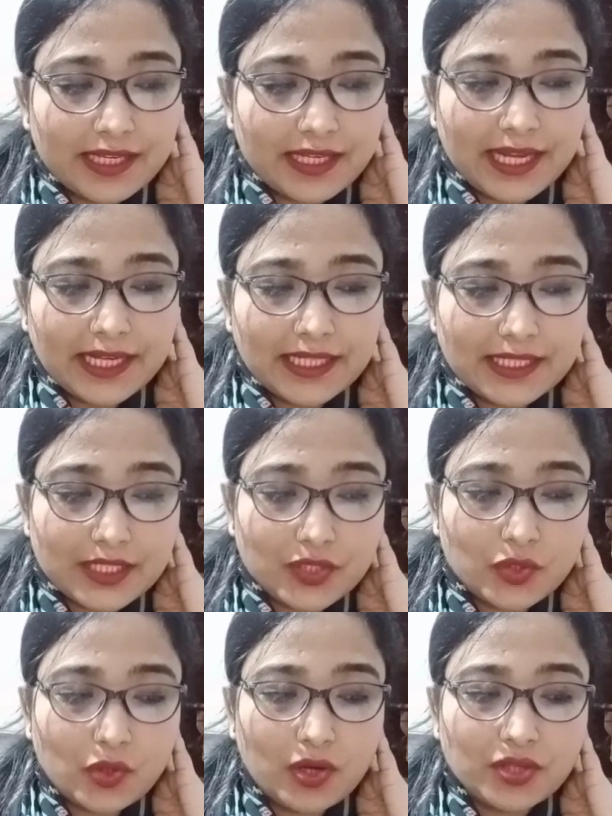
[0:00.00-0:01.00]
neck
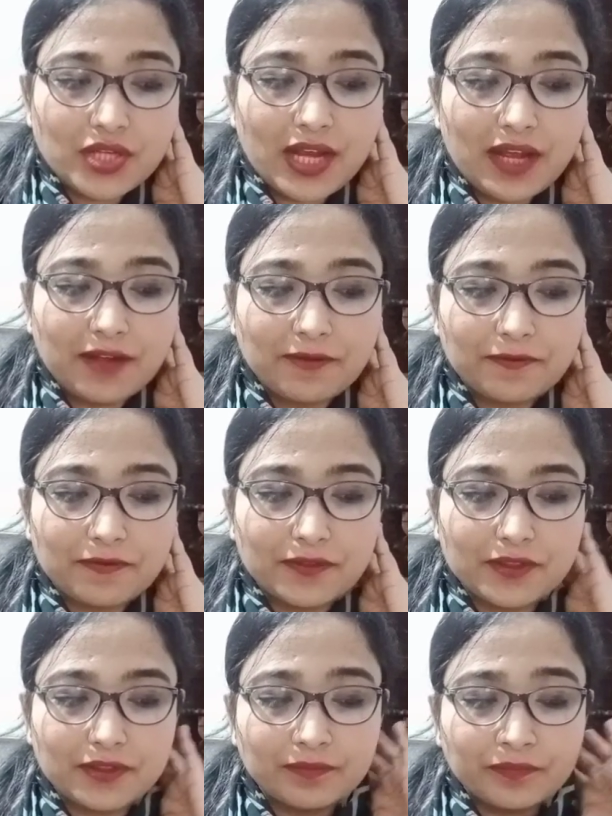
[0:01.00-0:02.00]
did not have
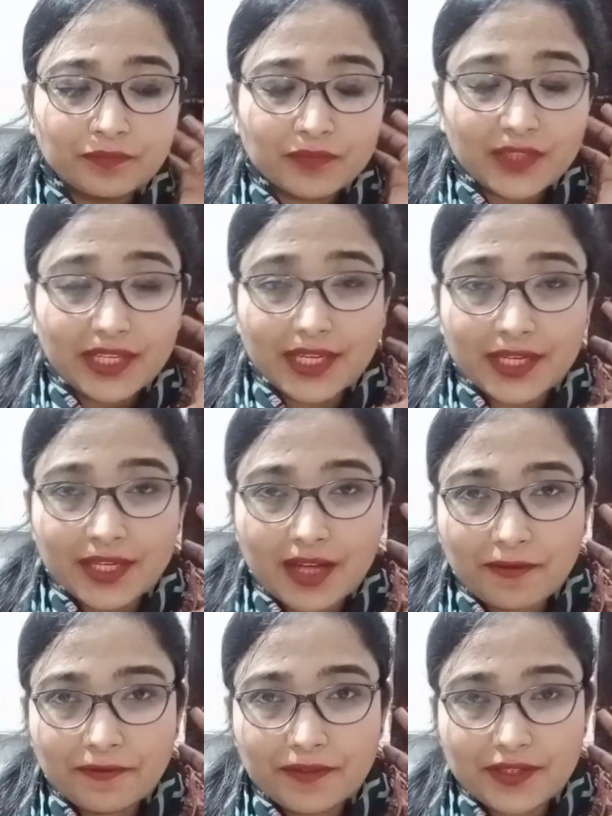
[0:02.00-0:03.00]

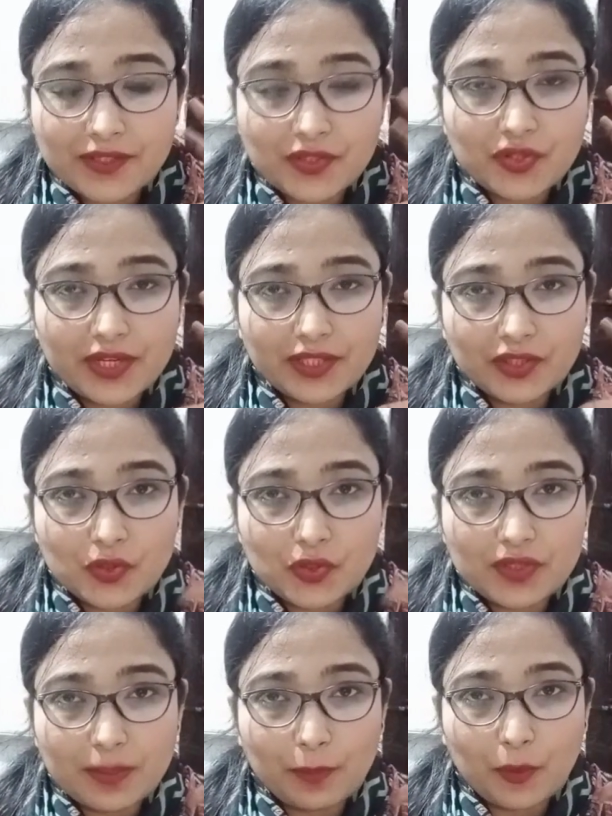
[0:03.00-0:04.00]
enough strength to
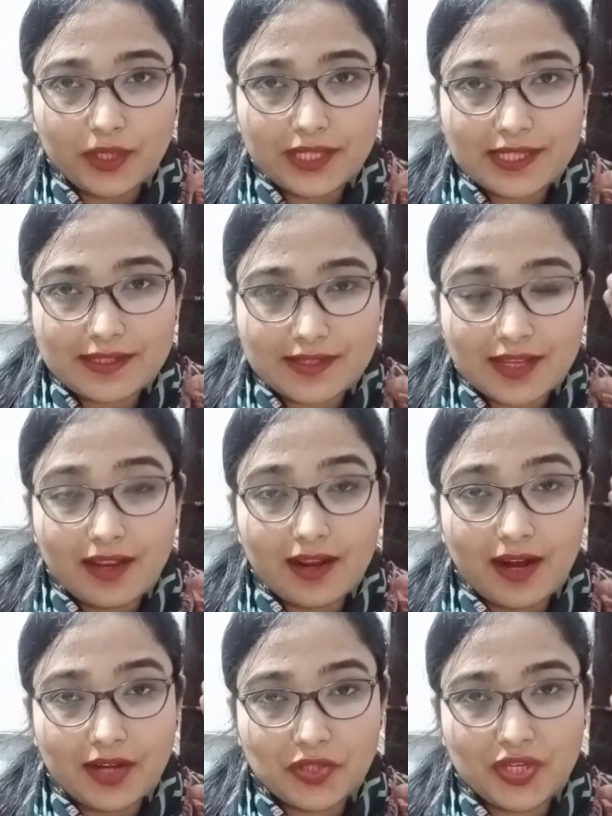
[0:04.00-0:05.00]
support his
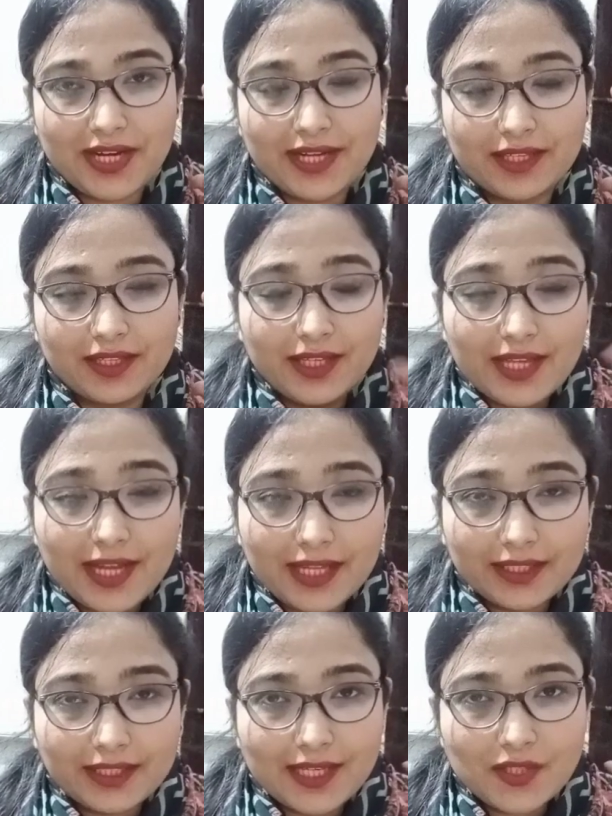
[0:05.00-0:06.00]
large head,
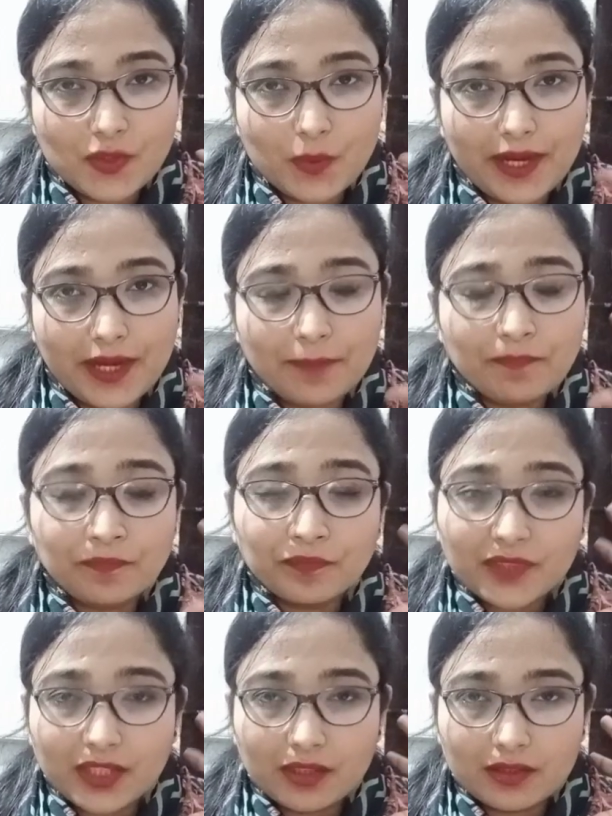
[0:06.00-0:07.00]
and that's why
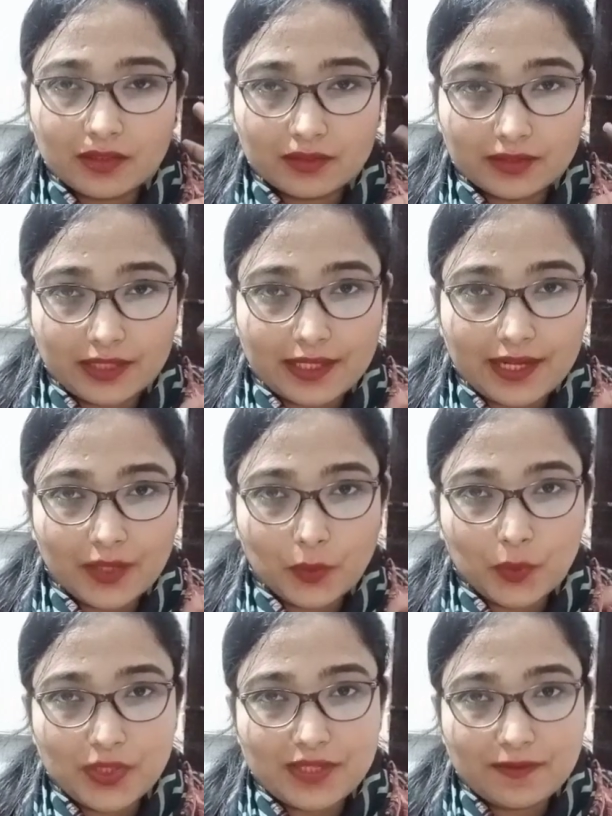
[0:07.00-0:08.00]
the
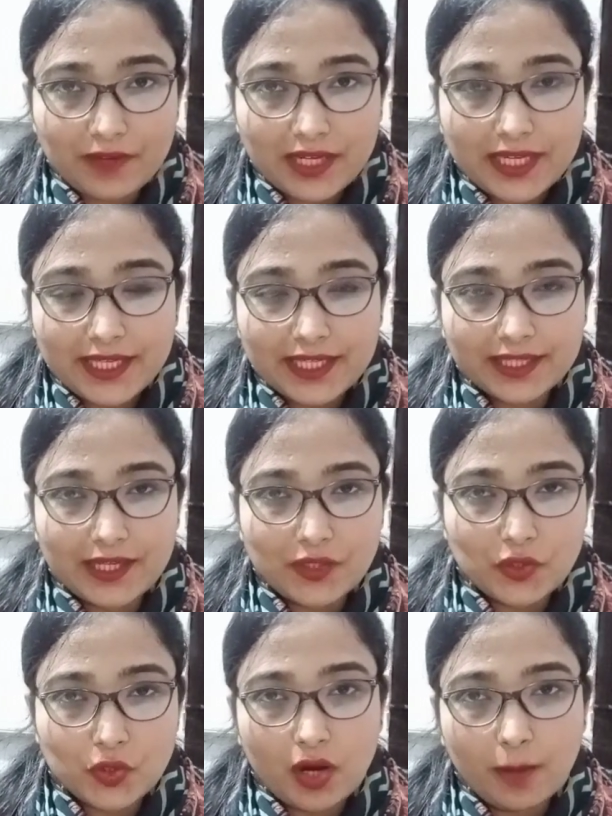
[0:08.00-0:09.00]
neck was failing in
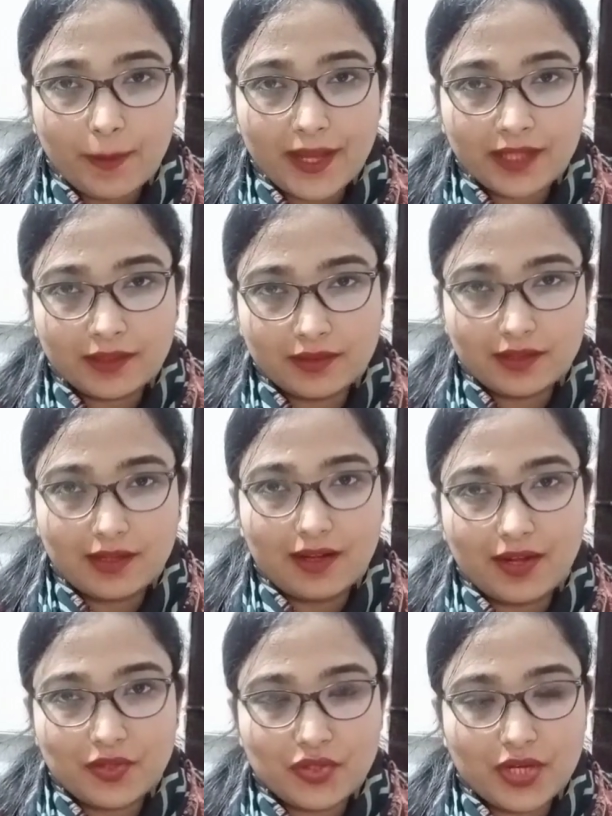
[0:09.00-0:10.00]
that job, and the
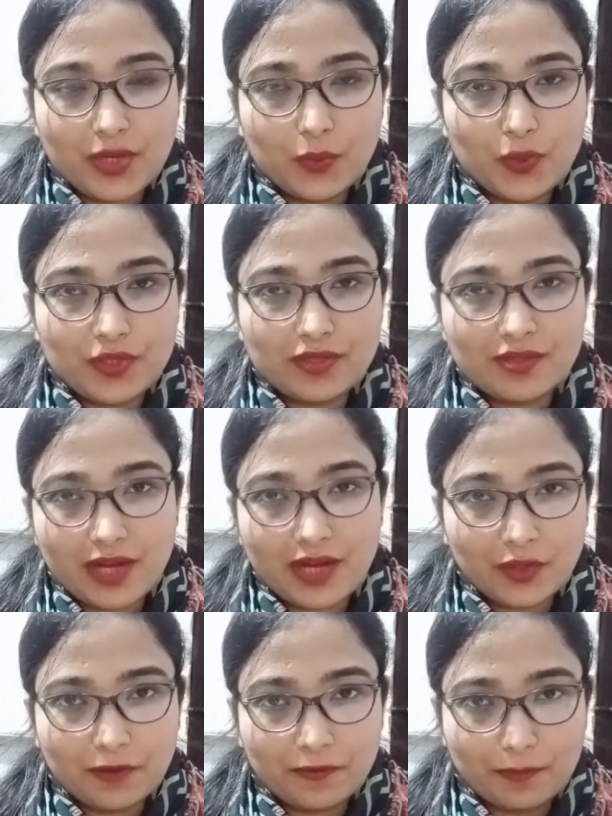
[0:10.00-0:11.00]
large head was
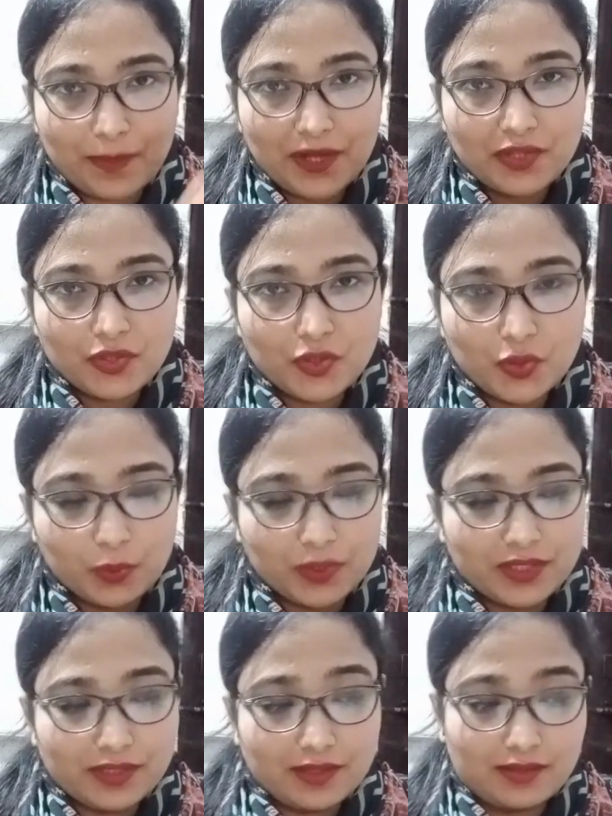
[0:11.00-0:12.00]
kind of bent
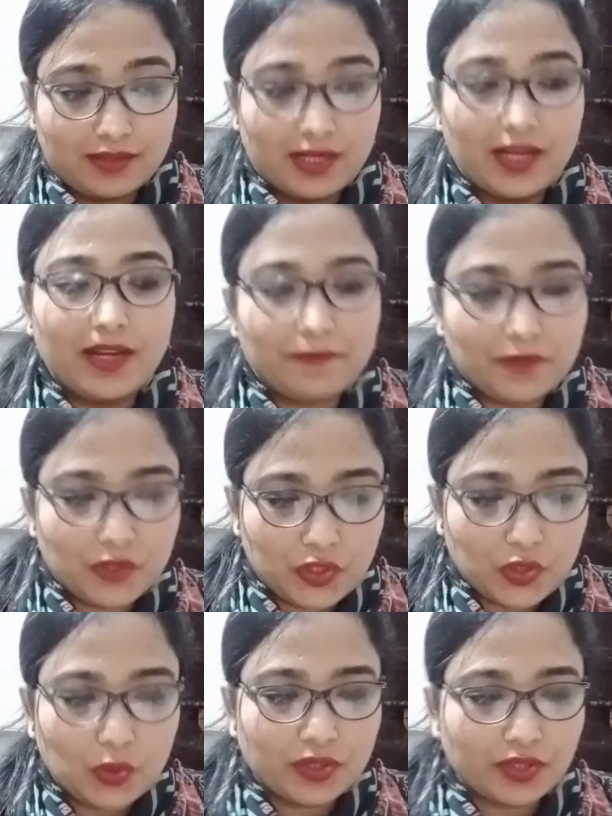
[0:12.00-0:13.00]
towards his left
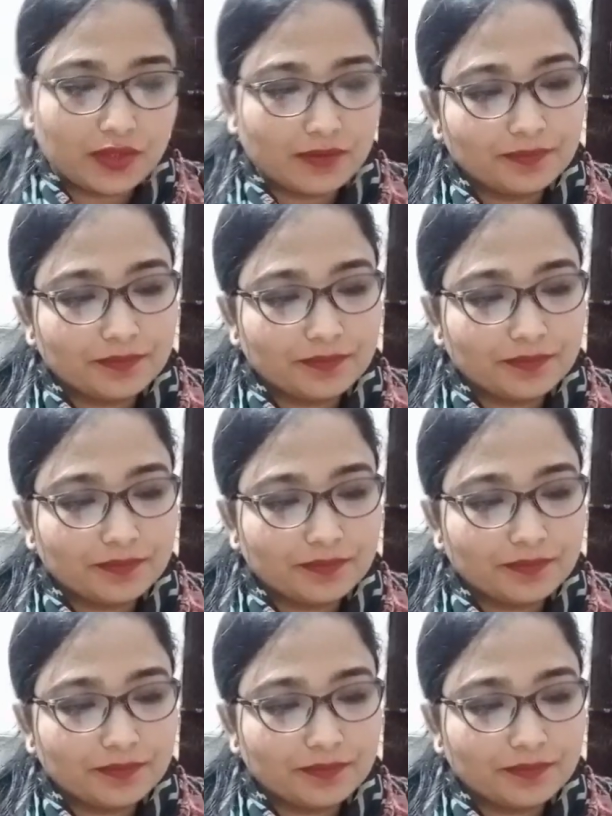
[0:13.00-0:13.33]
shoulder.